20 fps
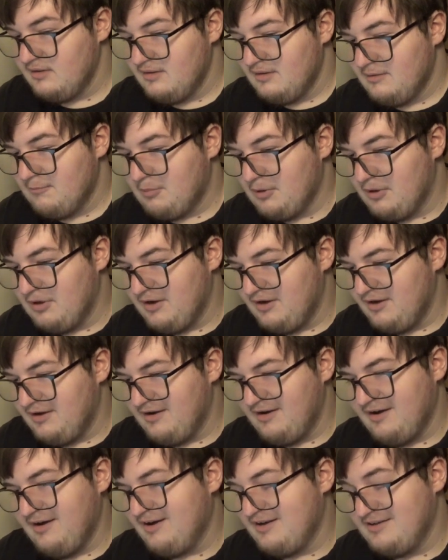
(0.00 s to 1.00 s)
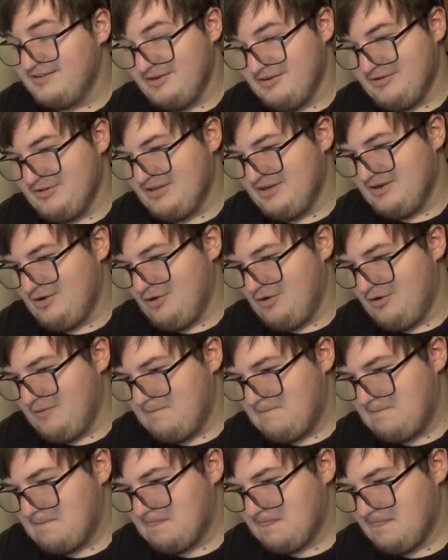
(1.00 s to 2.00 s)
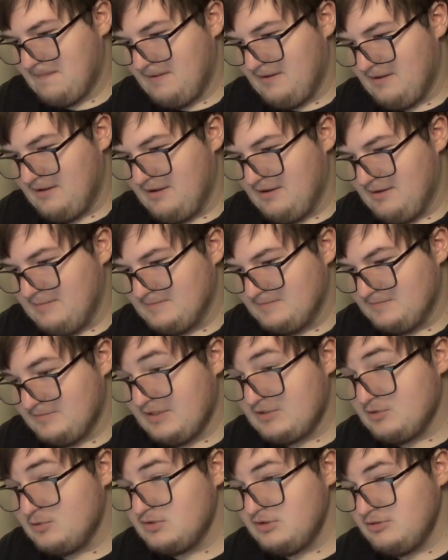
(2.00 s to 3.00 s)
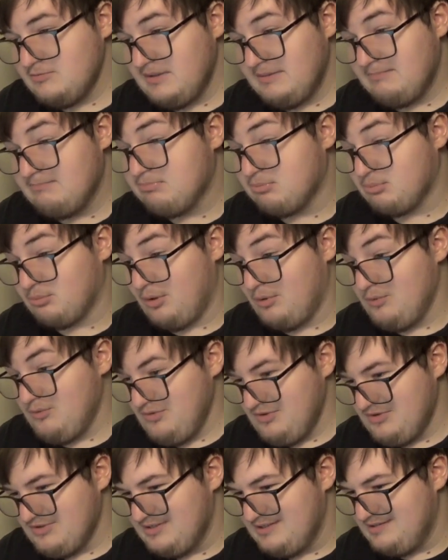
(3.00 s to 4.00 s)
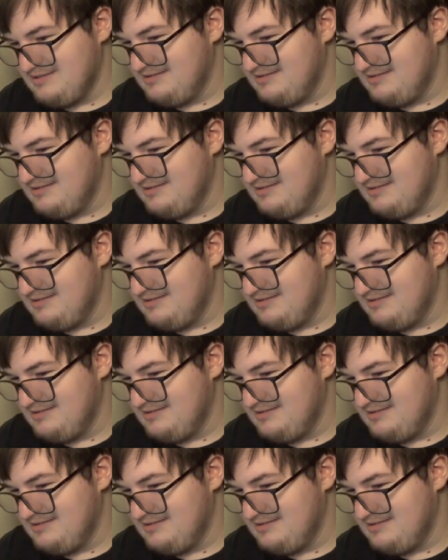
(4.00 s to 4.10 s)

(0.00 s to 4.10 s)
But, no, they're not. They'd also be broken.